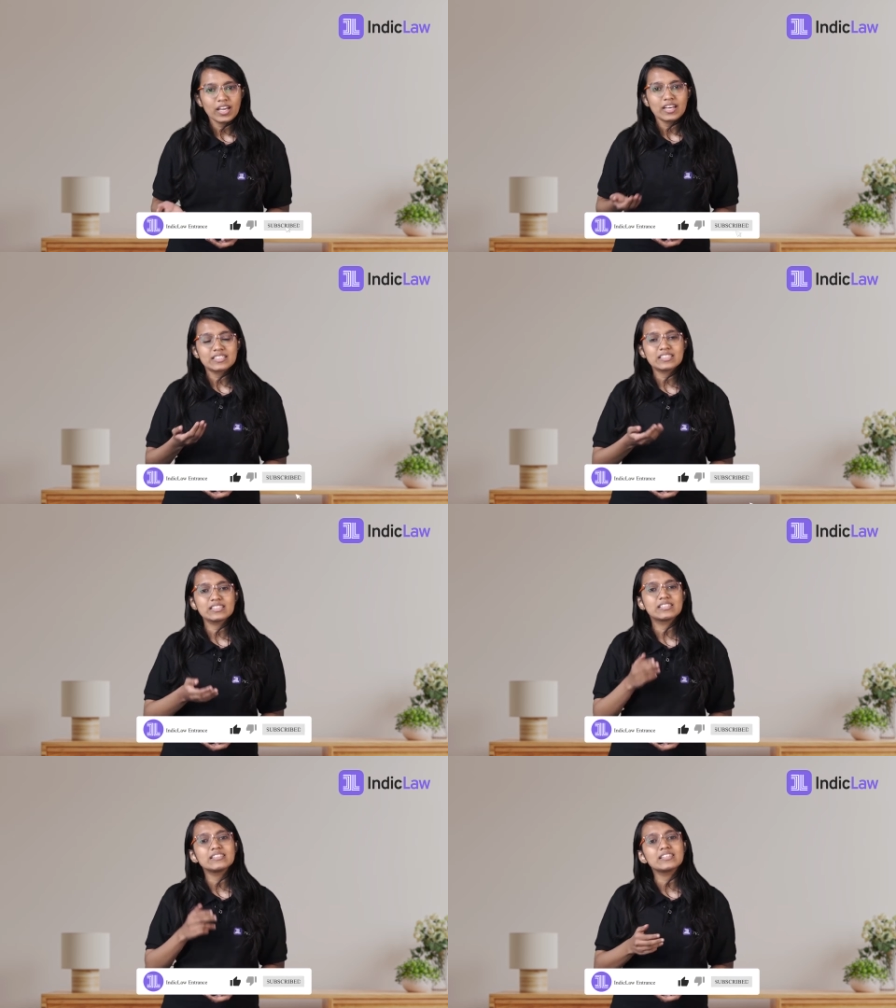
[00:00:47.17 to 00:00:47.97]

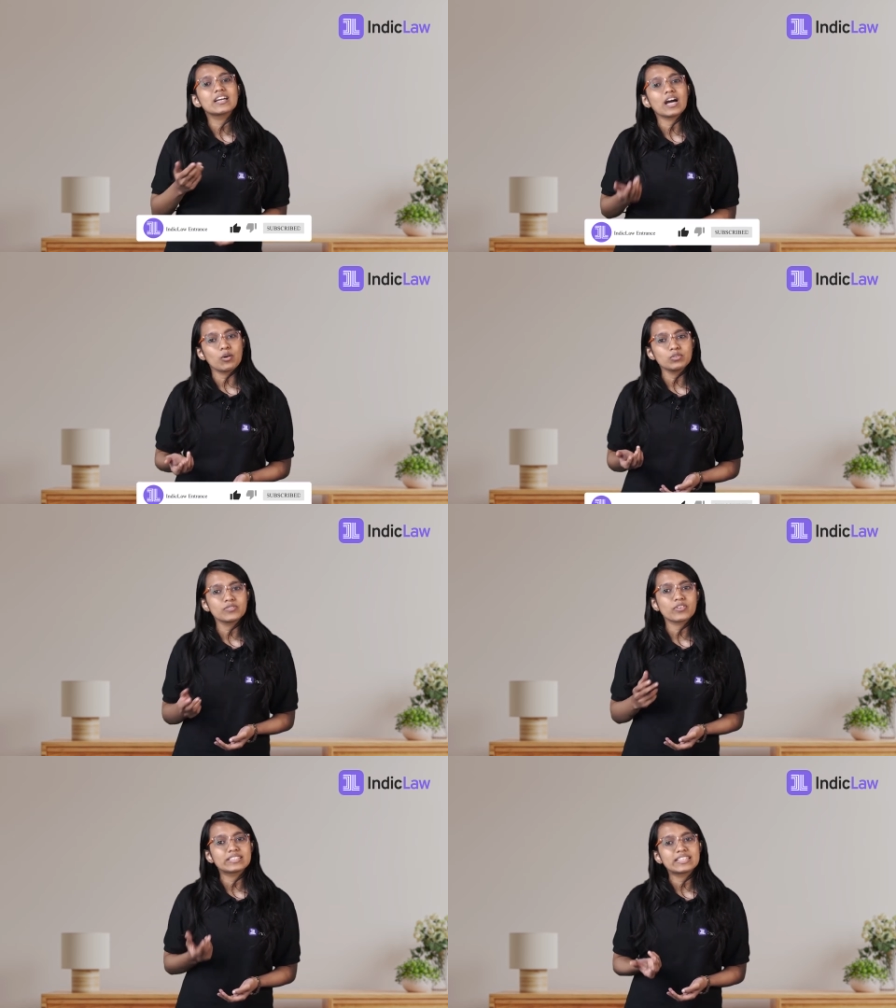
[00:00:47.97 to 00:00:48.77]
since this accounts
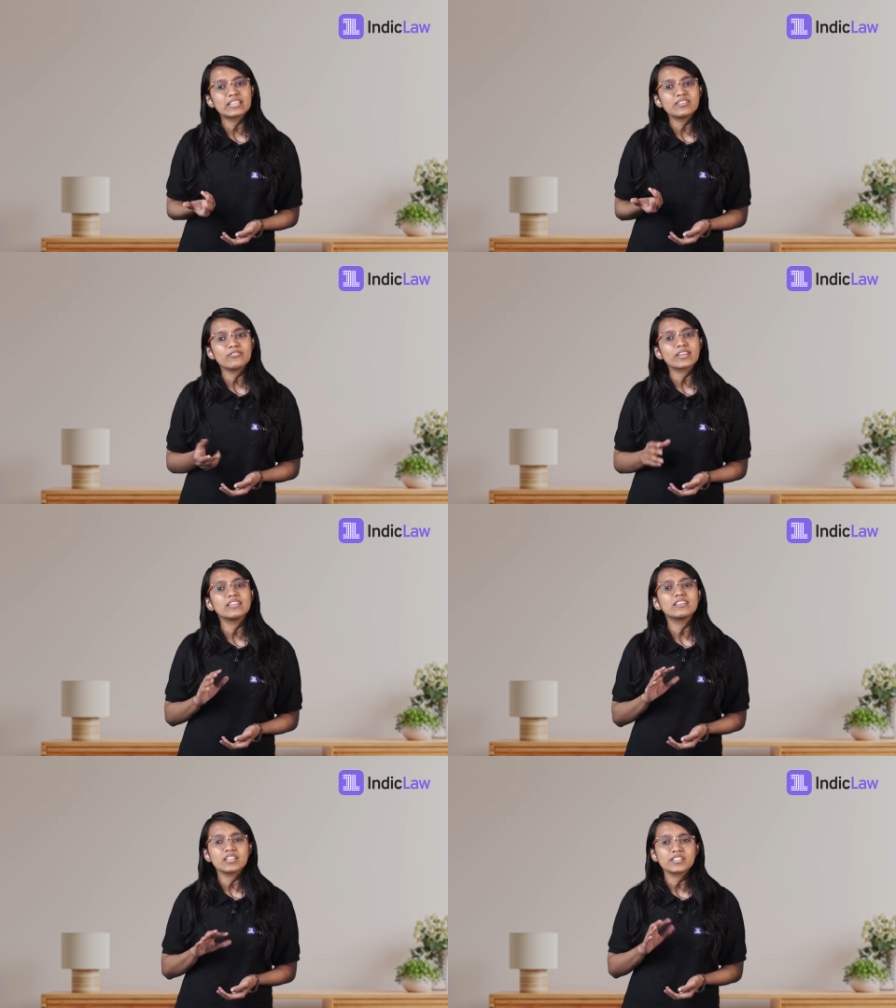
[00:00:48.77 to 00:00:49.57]
for a
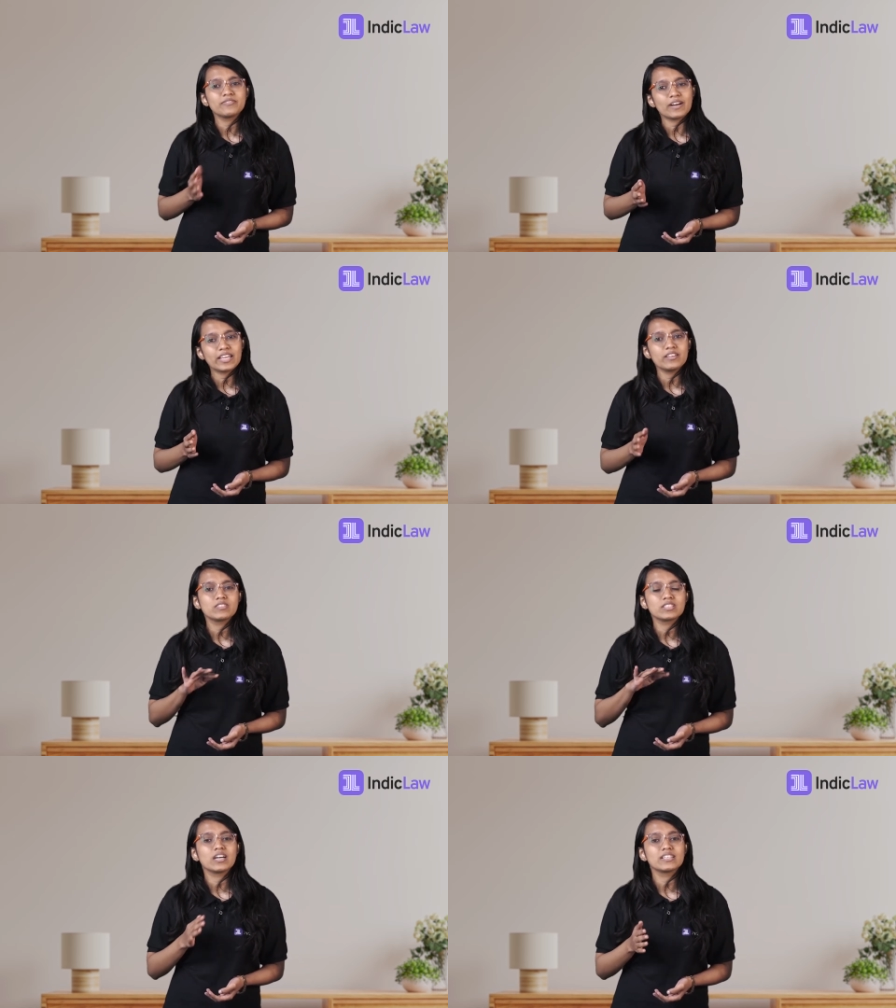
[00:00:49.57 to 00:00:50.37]
significant 35
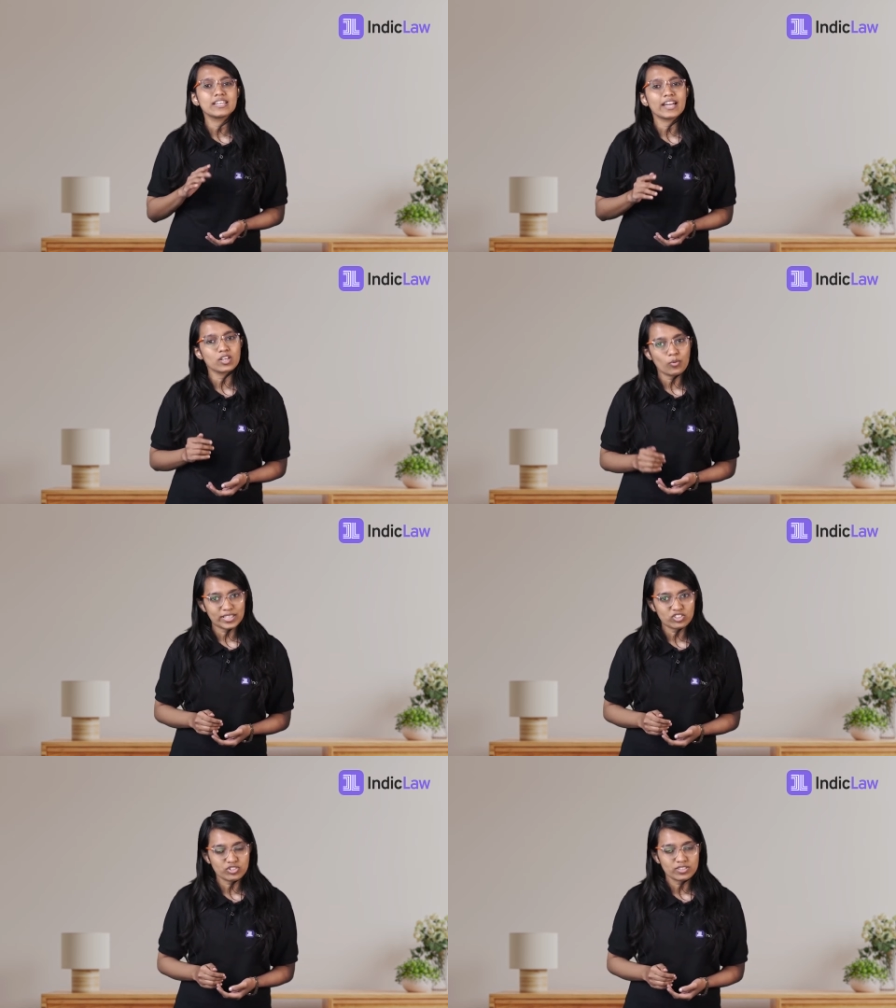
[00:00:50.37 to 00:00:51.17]
to 39
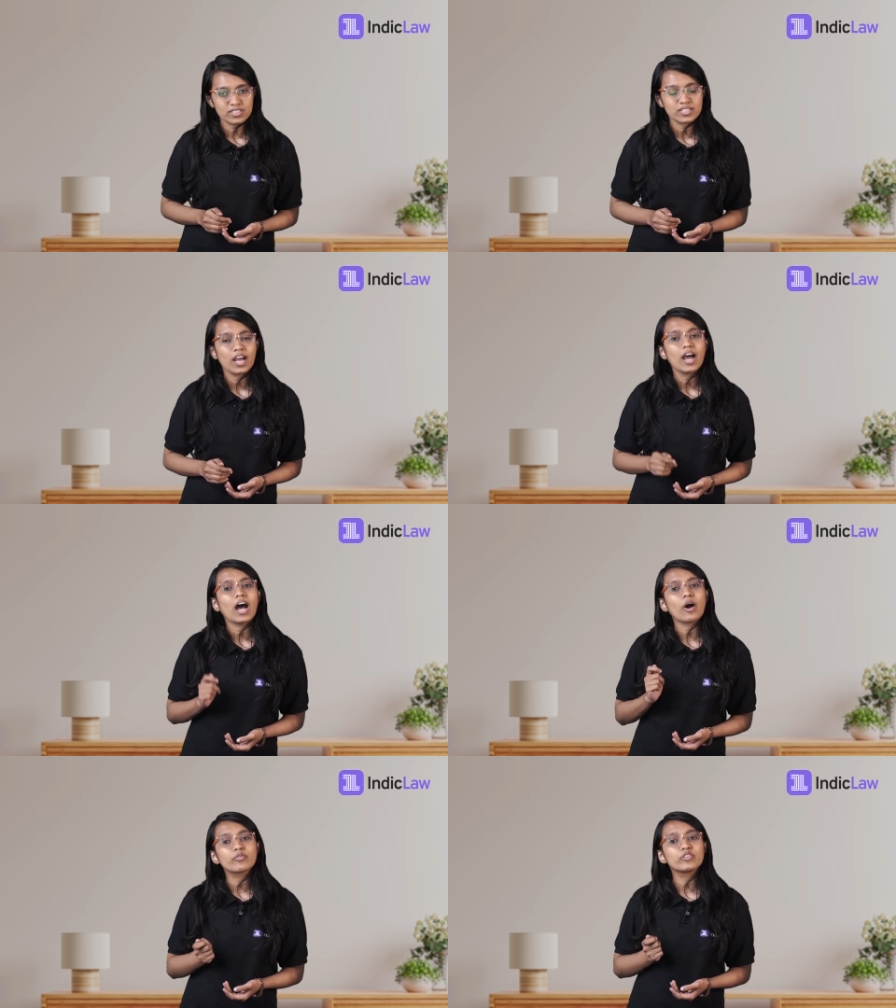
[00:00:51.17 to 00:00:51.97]
questions
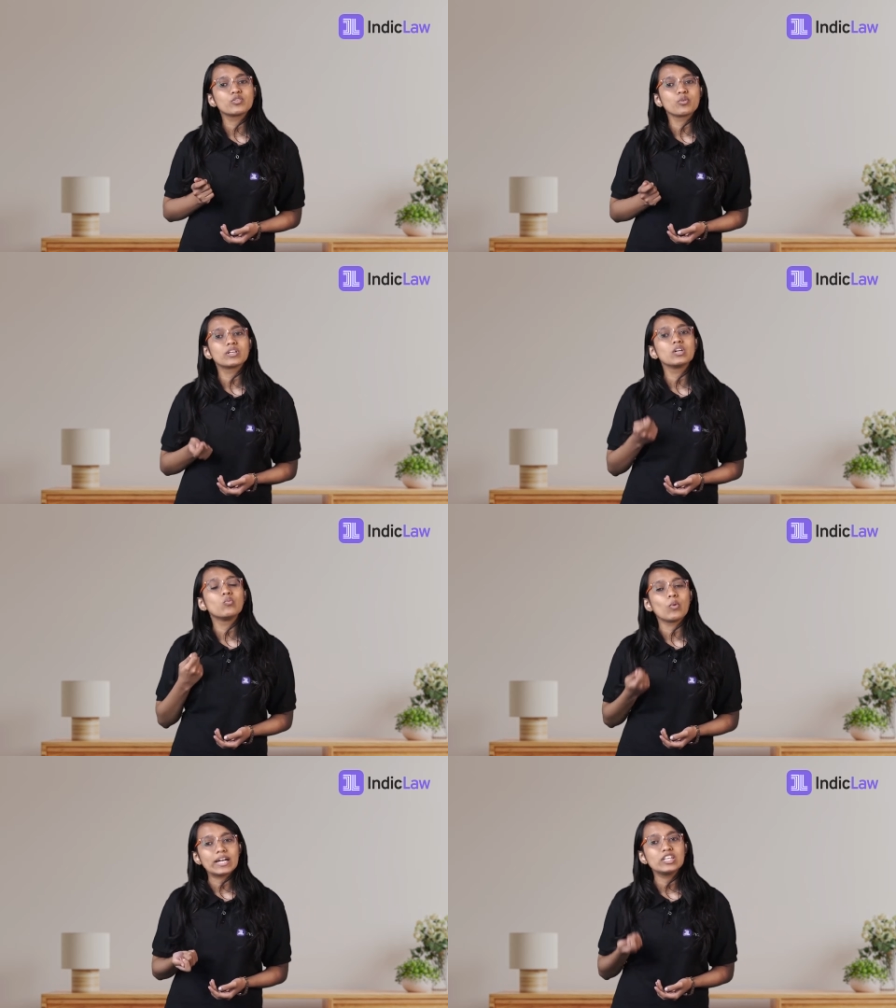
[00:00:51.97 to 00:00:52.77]
out of the total
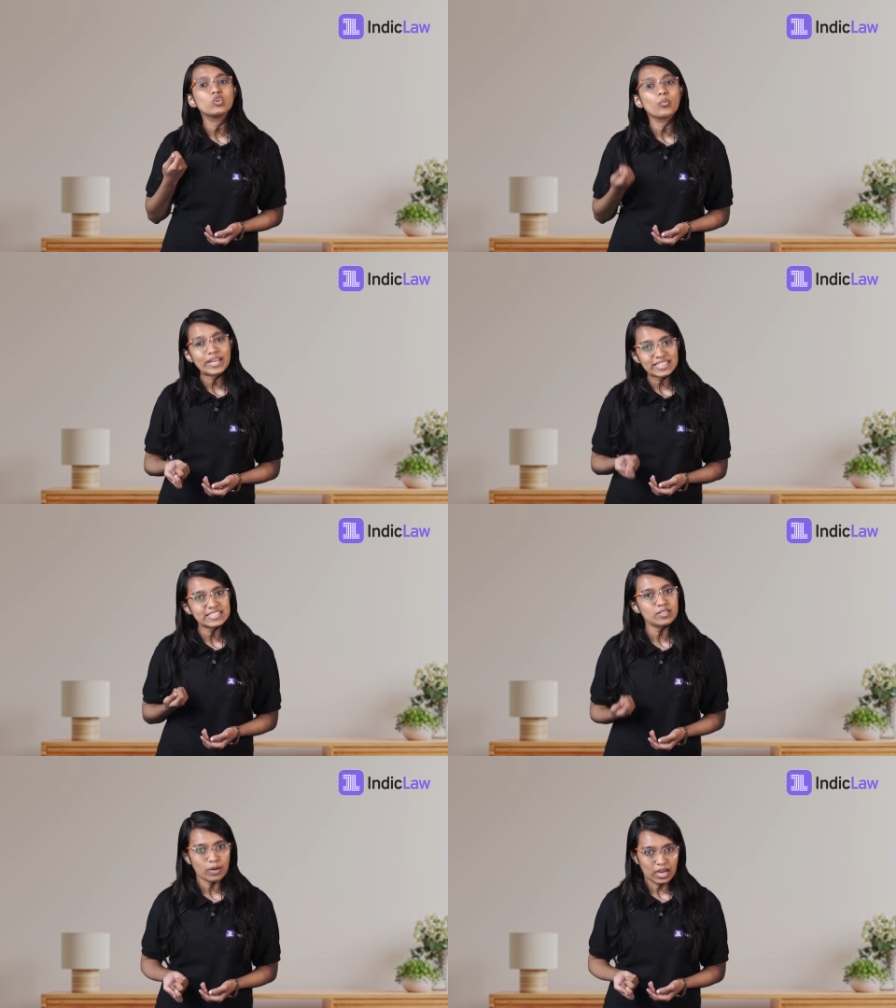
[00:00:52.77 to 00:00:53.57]

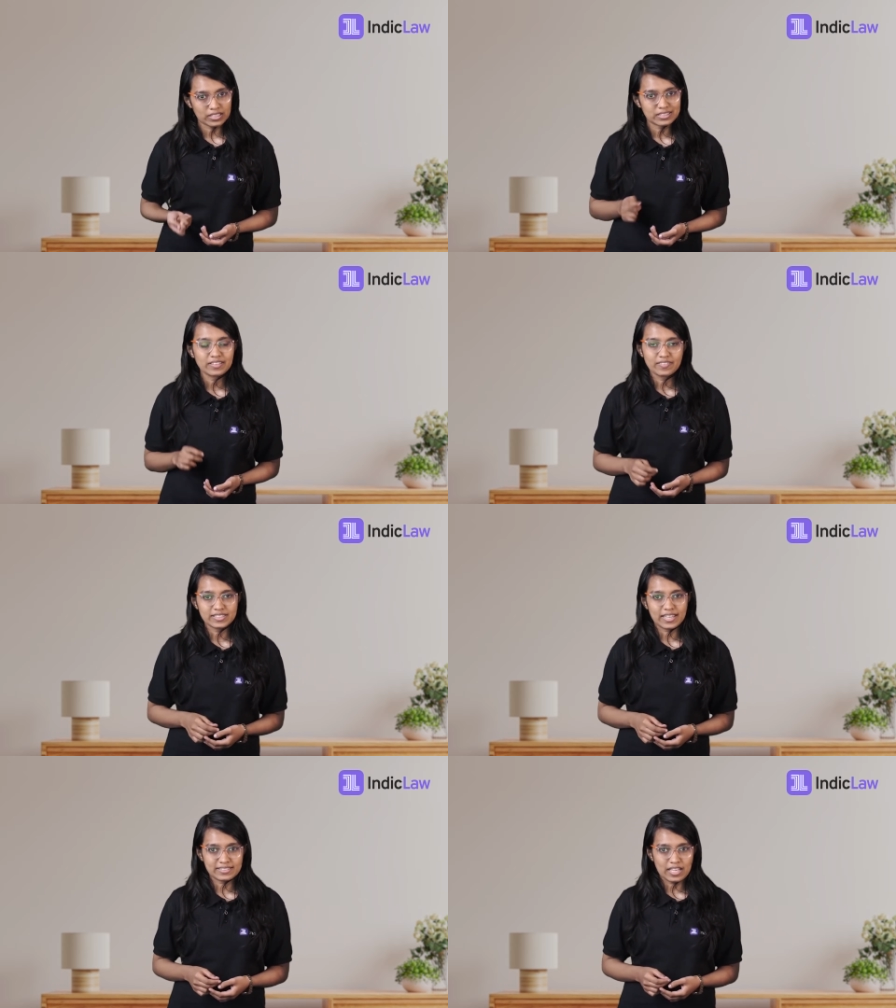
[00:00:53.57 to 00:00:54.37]
120 marks in this
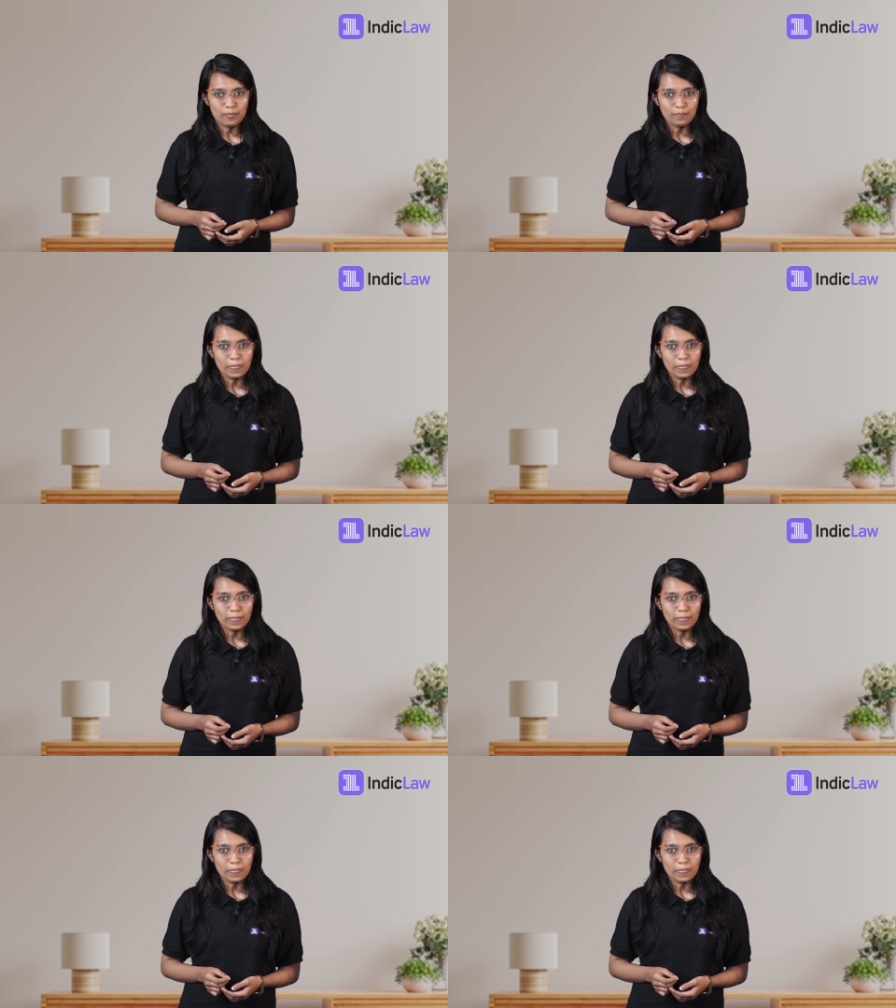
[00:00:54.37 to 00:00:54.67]
exam.